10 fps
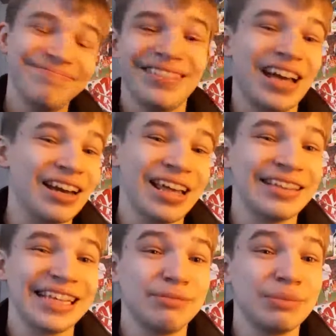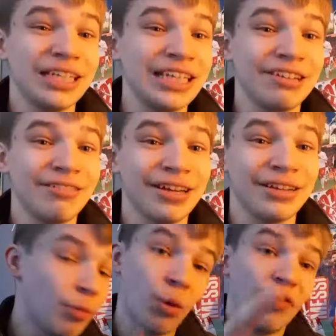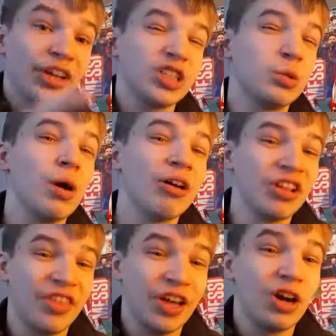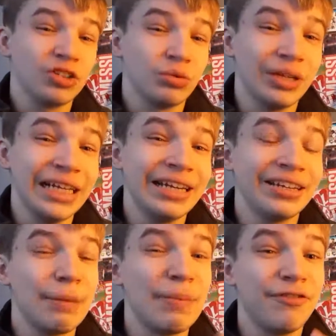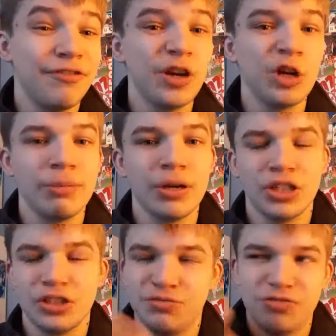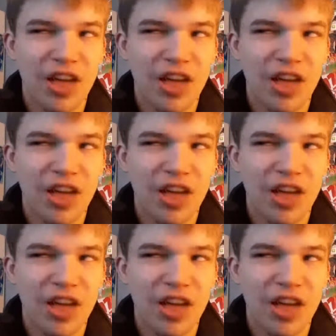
I'm going to have to give them a D grade. But one thing as well, I do think Arsenal needed a midfielder because for